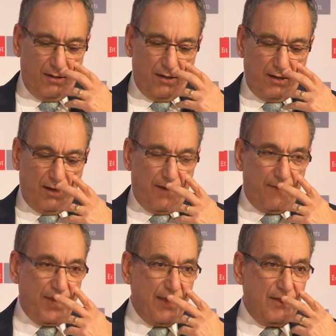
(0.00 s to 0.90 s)

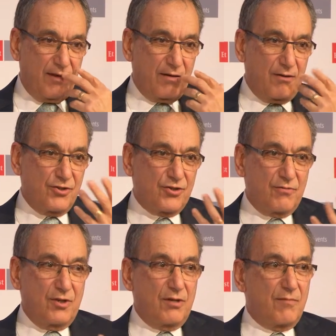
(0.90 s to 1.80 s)
And then
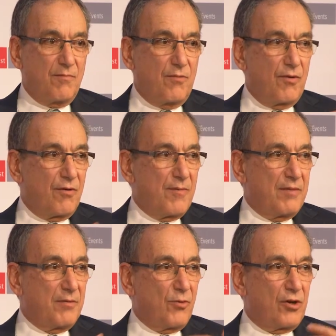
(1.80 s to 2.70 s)
issuing
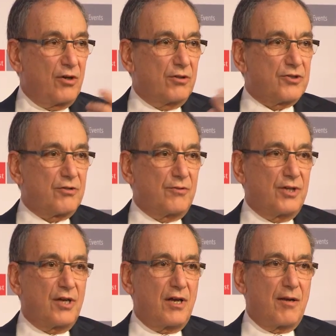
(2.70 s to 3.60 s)
maybe more culturally
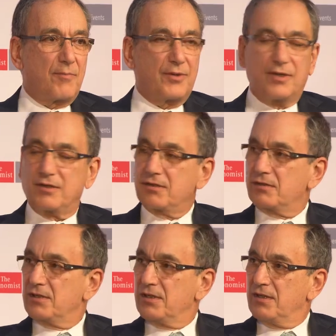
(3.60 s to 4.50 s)
competent
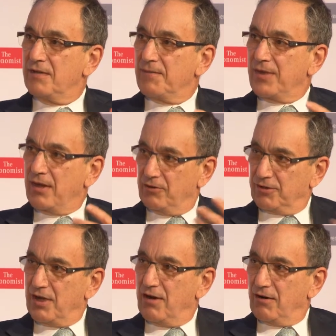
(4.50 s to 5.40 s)

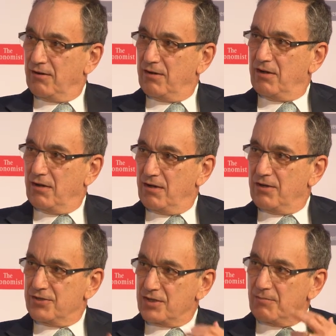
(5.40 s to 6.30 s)
healthcare
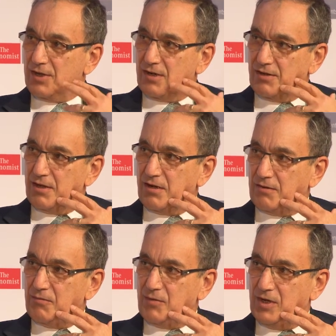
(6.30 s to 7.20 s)
is something I think
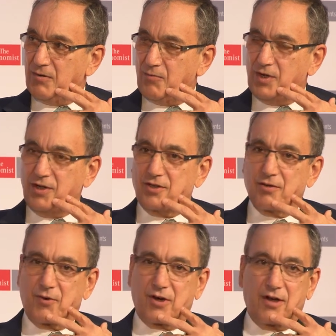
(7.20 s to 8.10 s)
we need to
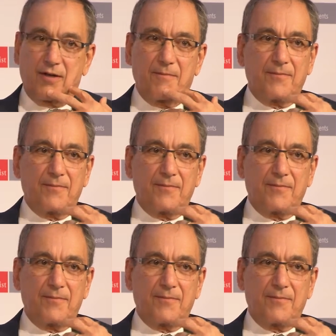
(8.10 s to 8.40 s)
work on.